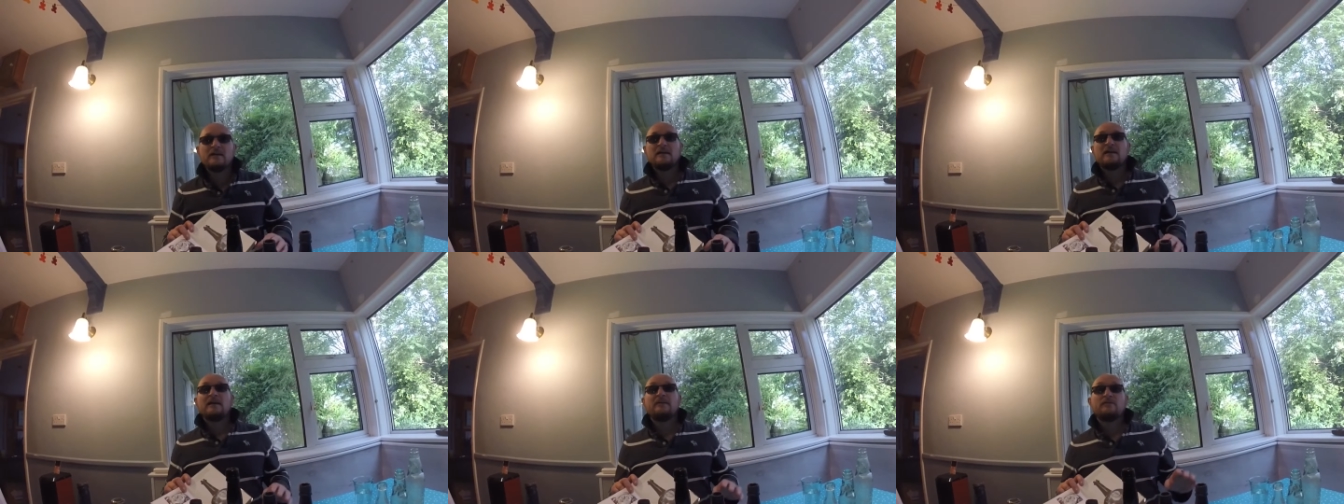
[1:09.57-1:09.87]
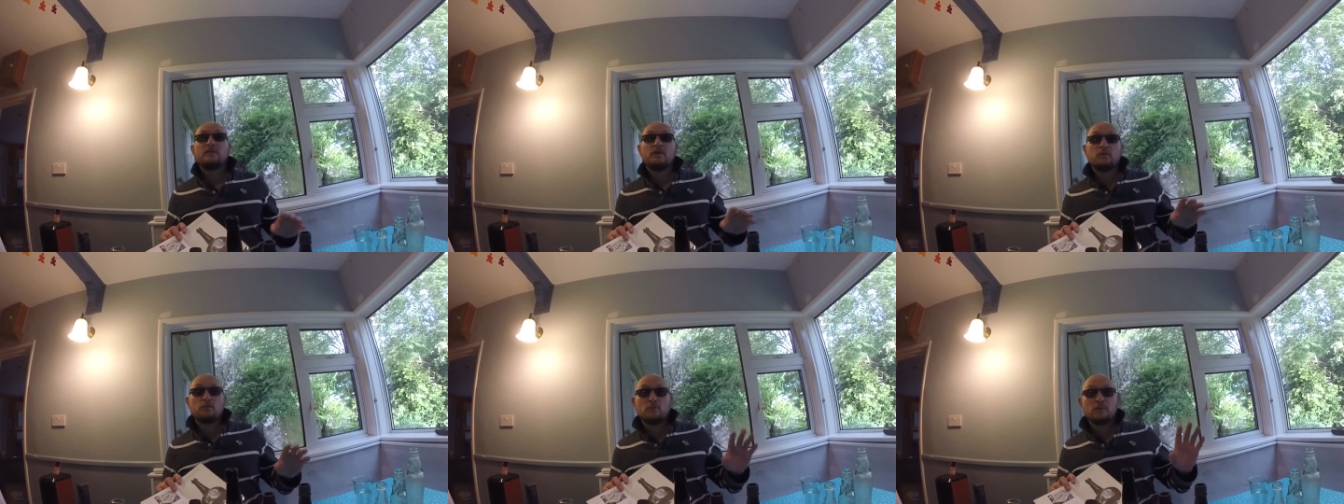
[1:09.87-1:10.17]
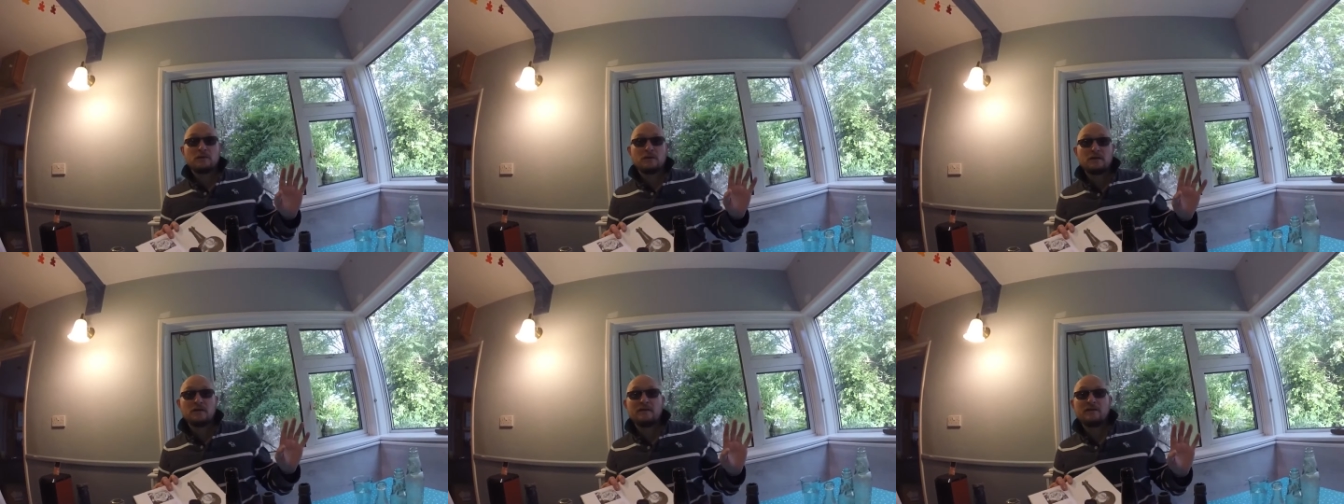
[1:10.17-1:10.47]
If
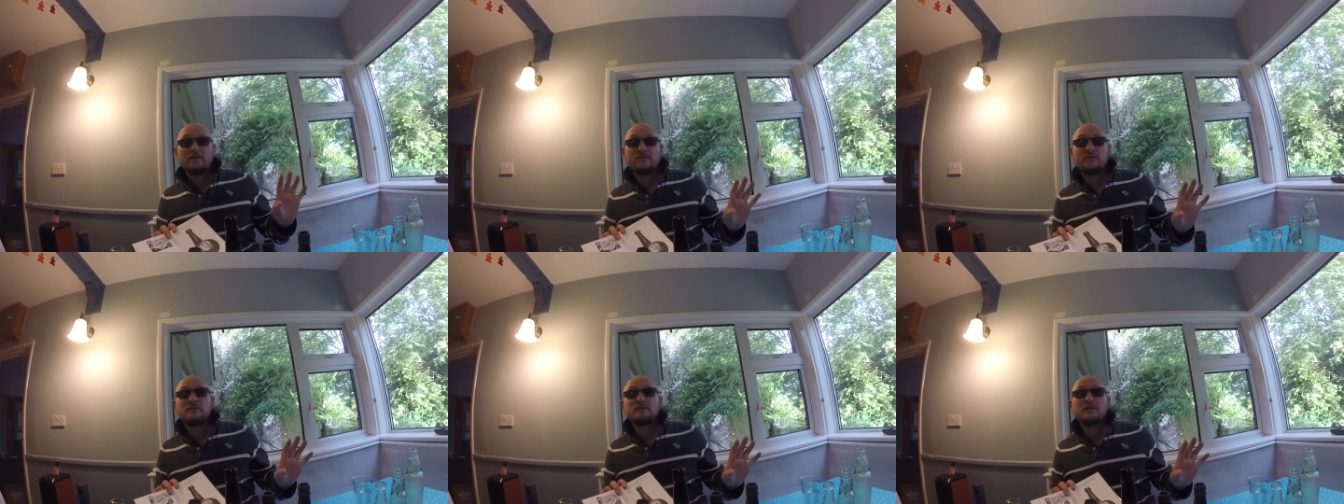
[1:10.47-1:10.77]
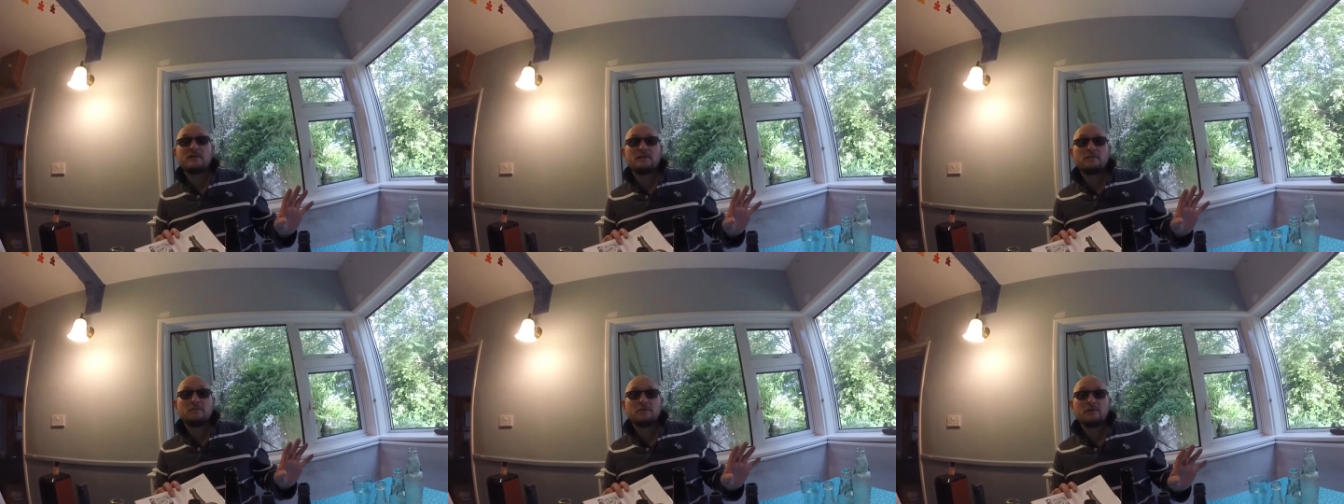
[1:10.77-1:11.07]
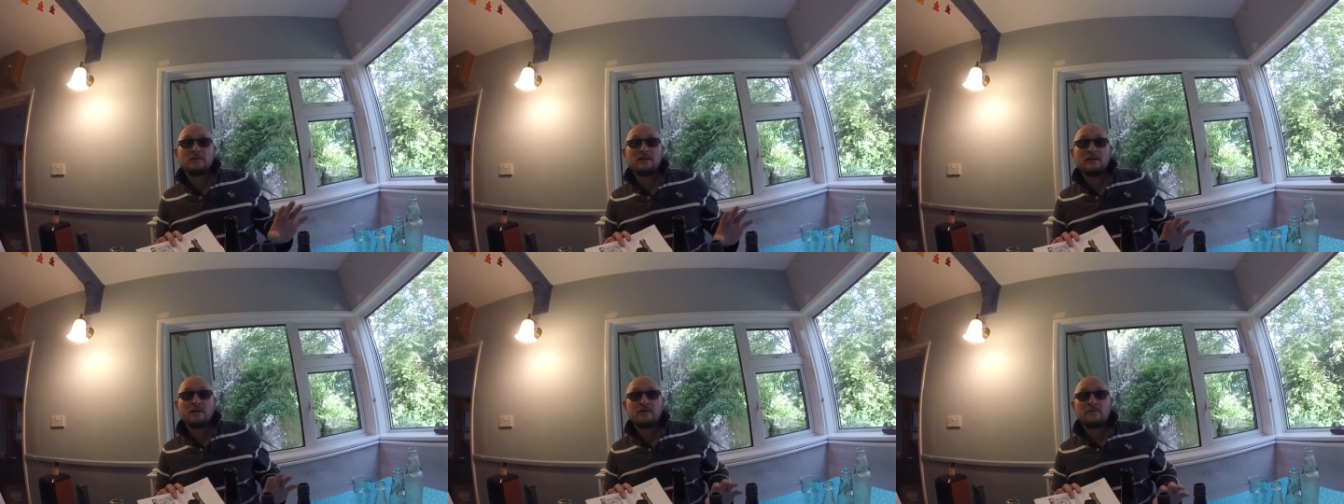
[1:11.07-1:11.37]
there's
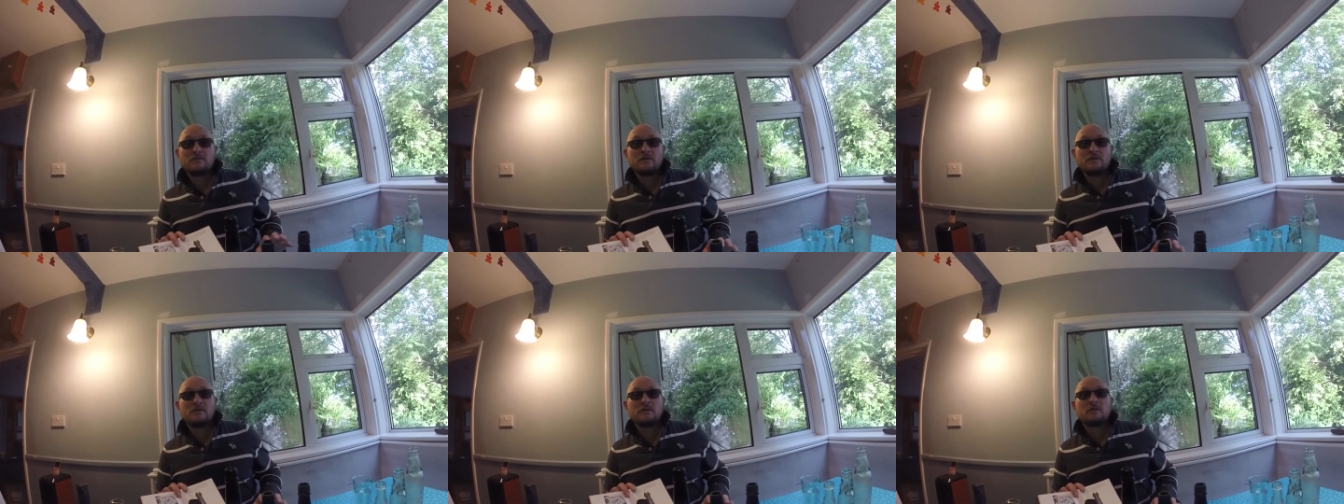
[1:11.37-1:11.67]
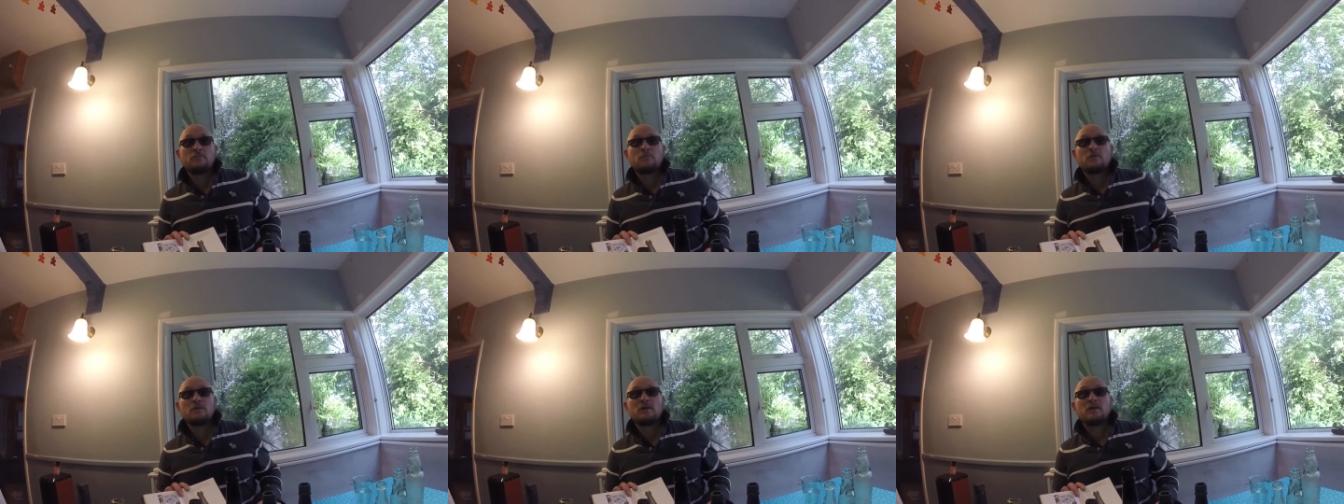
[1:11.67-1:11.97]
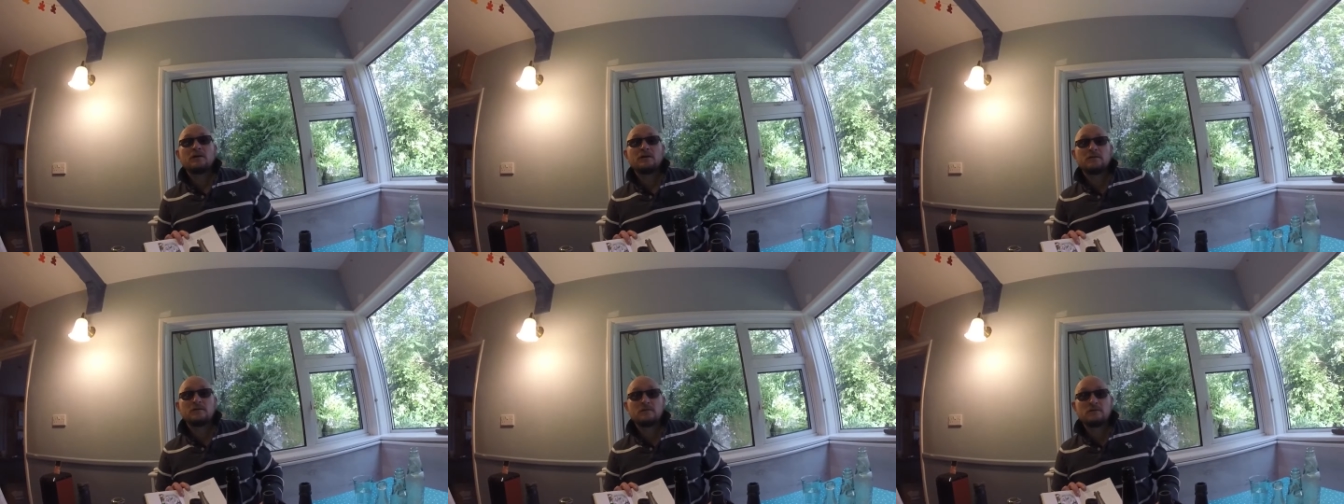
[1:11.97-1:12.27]
anybody out there that would
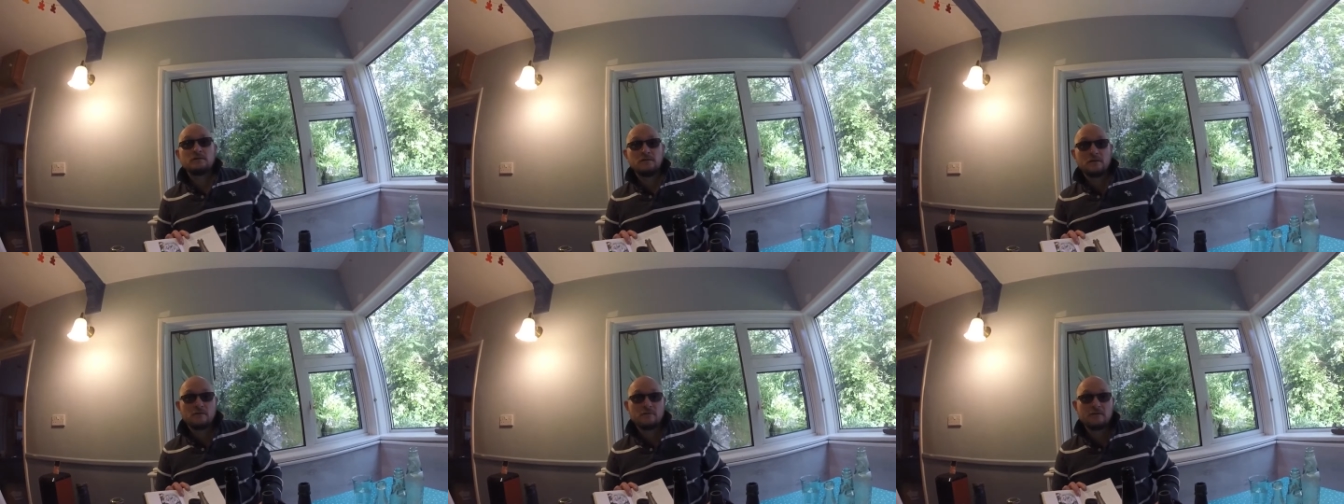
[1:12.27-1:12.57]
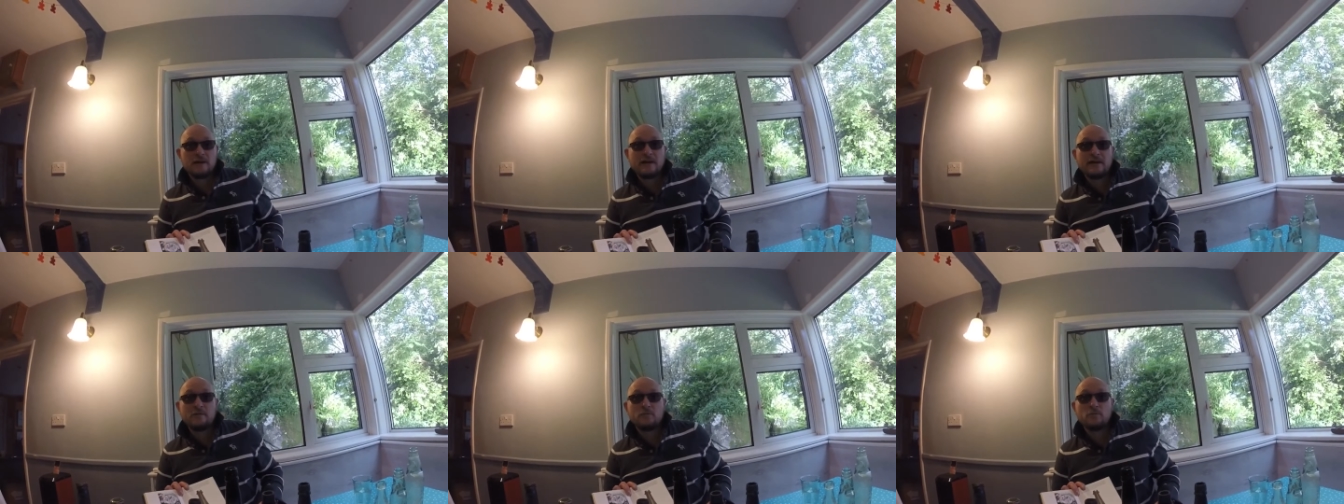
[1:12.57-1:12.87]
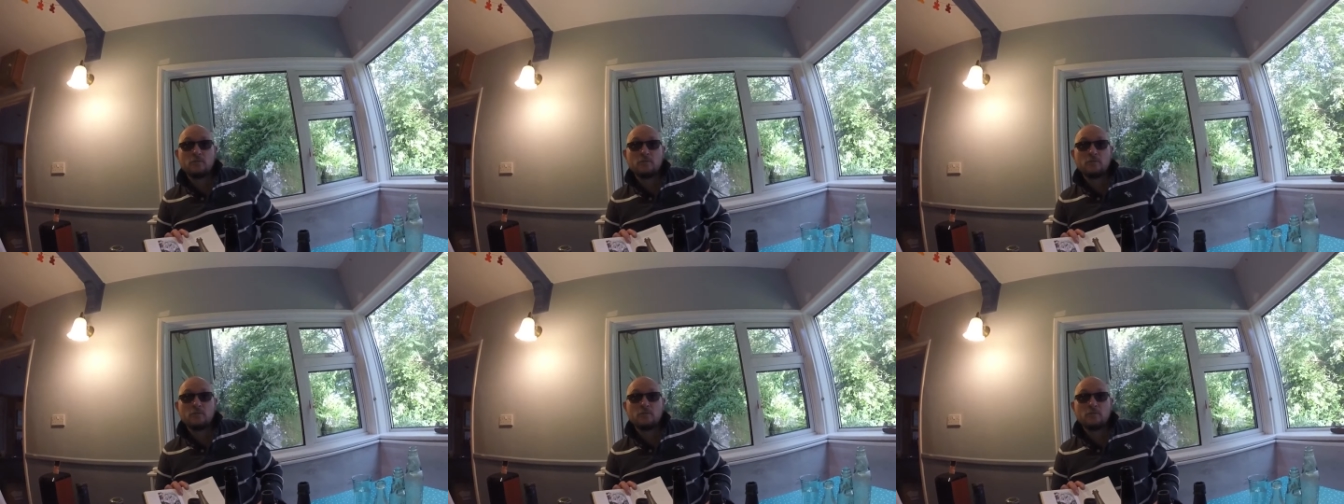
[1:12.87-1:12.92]
like to donate